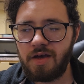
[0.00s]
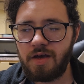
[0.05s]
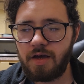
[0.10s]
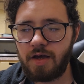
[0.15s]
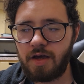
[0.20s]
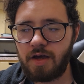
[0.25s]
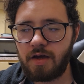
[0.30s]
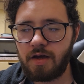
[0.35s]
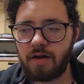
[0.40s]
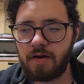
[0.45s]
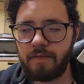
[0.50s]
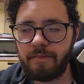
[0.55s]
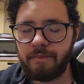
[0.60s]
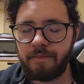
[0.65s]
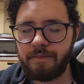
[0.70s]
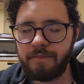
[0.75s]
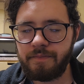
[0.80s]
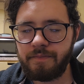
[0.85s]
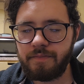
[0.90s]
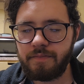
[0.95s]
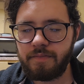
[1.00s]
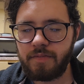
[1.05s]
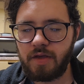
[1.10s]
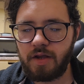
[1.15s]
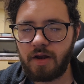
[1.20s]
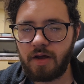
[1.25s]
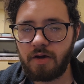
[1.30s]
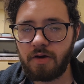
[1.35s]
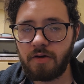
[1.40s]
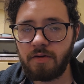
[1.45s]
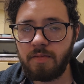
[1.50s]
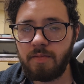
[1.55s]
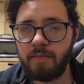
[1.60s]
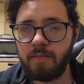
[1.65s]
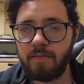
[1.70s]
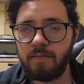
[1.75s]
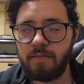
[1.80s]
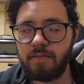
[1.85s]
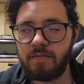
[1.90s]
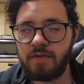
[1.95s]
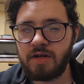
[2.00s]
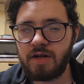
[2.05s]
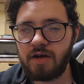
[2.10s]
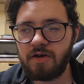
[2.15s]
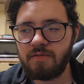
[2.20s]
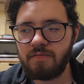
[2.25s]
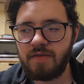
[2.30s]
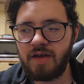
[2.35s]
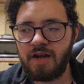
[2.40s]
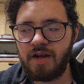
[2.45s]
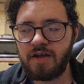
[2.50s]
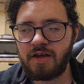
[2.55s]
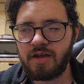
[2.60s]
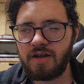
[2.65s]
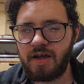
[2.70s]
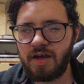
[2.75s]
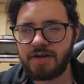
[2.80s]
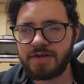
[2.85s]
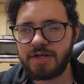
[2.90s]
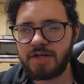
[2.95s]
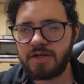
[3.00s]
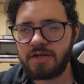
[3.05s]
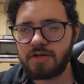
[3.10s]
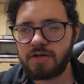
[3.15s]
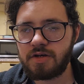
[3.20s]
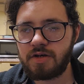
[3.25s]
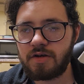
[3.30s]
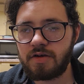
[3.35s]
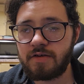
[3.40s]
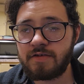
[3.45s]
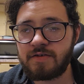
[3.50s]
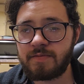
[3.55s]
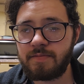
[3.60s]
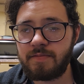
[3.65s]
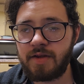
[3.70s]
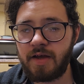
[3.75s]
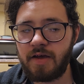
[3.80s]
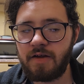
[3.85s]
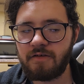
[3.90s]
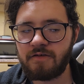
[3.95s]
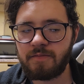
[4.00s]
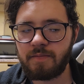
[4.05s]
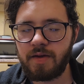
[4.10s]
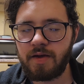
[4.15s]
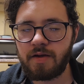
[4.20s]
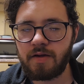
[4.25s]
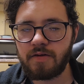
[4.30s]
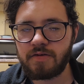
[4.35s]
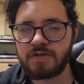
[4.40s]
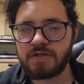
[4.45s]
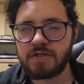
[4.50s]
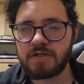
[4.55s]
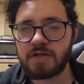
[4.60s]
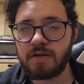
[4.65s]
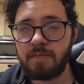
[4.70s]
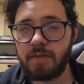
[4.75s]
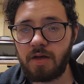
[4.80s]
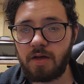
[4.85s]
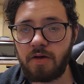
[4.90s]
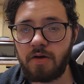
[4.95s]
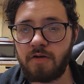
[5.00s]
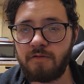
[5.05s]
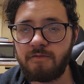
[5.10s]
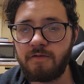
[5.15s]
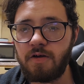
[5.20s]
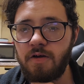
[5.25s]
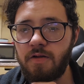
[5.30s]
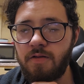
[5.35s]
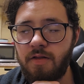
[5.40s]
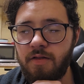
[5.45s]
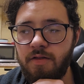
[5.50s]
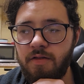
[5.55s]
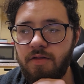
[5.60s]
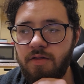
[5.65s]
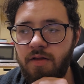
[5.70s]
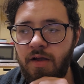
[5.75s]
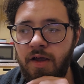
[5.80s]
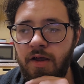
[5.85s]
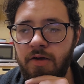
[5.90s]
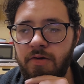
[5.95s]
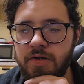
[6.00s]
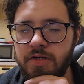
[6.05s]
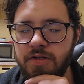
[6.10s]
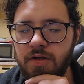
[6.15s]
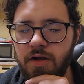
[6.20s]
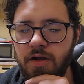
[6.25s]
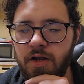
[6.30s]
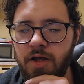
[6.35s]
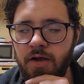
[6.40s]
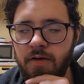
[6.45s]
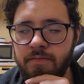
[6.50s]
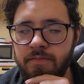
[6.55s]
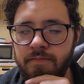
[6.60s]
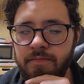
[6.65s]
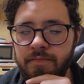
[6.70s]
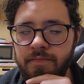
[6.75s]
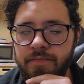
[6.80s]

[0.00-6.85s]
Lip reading: And, any connection to a native speaker is just going to be good for your language learning.